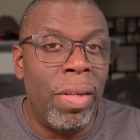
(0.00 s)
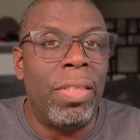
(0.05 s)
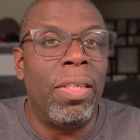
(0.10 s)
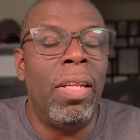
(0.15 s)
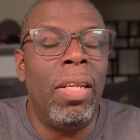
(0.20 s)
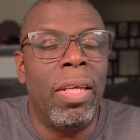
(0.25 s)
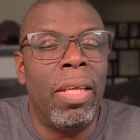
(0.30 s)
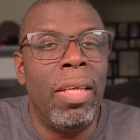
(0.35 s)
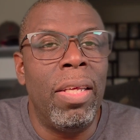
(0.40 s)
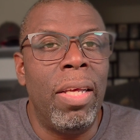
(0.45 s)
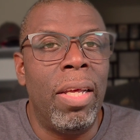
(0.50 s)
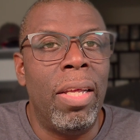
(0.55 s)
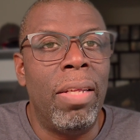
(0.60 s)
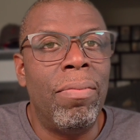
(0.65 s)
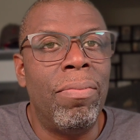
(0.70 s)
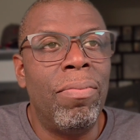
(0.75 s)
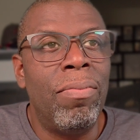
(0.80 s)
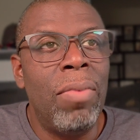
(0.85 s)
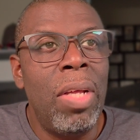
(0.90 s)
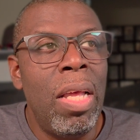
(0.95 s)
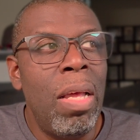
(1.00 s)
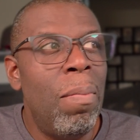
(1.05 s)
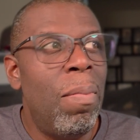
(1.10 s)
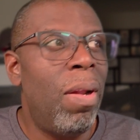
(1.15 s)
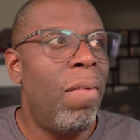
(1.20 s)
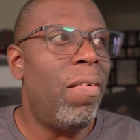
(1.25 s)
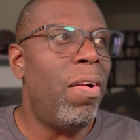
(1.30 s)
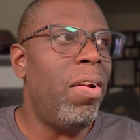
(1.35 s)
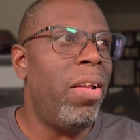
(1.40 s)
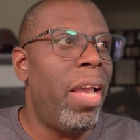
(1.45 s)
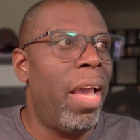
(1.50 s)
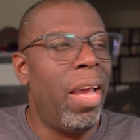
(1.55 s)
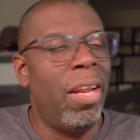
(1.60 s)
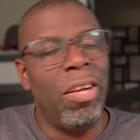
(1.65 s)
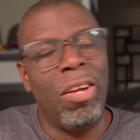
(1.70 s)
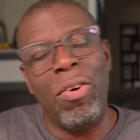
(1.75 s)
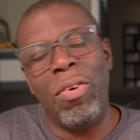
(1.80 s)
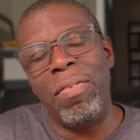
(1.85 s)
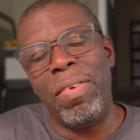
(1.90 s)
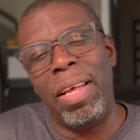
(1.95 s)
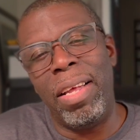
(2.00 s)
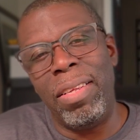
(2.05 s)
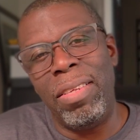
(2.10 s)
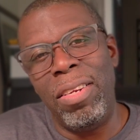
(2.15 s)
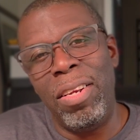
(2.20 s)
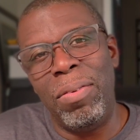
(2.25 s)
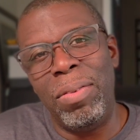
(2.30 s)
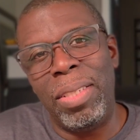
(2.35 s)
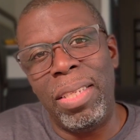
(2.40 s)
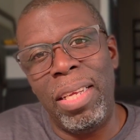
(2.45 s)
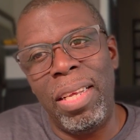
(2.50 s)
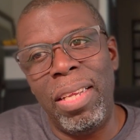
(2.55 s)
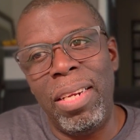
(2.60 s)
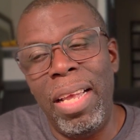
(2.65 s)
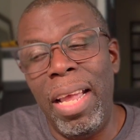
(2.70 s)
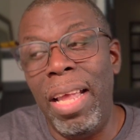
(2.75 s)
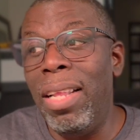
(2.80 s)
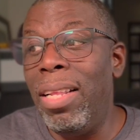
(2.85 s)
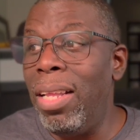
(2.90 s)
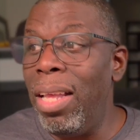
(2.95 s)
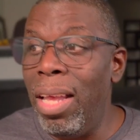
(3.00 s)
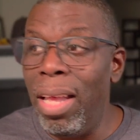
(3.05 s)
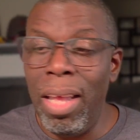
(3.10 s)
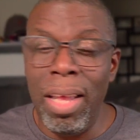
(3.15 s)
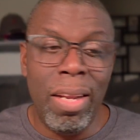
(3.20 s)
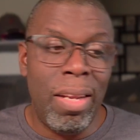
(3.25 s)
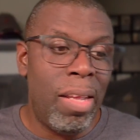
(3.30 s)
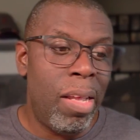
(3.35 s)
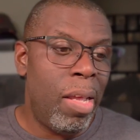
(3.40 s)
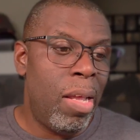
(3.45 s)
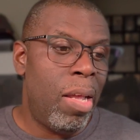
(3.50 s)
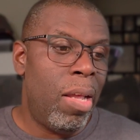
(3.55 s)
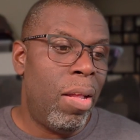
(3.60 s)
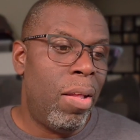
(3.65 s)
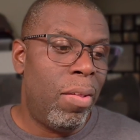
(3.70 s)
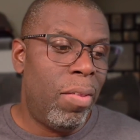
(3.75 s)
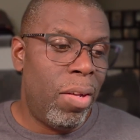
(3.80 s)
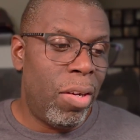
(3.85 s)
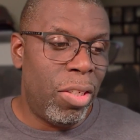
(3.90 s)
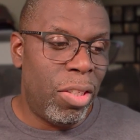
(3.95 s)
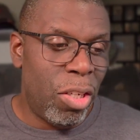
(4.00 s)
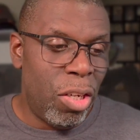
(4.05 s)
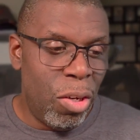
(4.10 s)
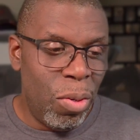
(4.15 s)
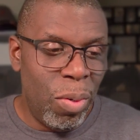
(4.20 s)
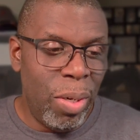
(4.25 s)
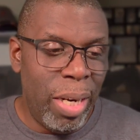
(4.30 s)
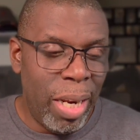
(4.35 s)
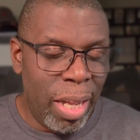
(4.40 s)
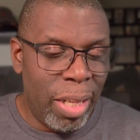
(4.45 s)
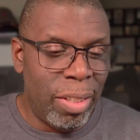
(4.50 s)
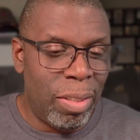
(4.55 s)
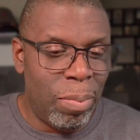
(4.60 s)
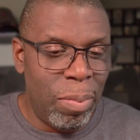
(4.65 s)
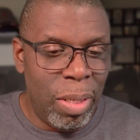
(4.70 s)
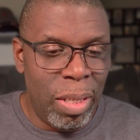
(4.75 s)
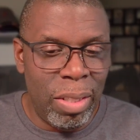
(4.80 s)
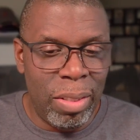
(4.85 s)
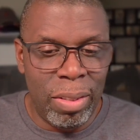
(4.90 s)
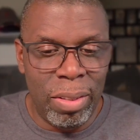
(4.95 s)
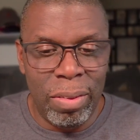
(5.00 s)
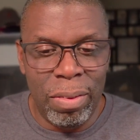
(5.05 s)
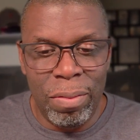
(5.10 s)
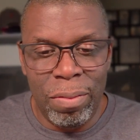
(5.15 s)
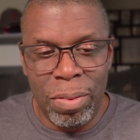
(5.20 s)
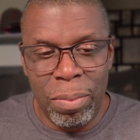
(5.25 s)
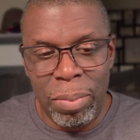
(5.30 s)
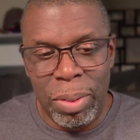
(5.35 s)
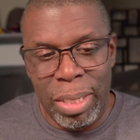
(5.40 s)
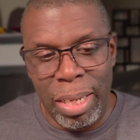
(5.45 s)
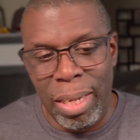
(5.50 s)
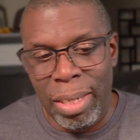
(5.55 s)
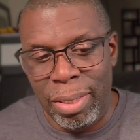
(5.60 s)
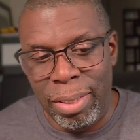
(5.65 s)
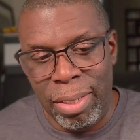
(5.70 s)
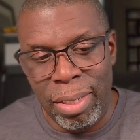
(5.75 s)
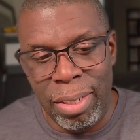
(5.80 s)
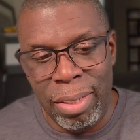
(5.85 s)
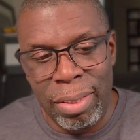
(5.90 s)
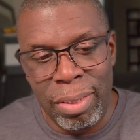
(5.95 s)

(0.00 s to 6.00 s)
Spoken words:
are looking good. But I've already had a Corvette, you know what I'm saying? And then there's a new announcement from Tesla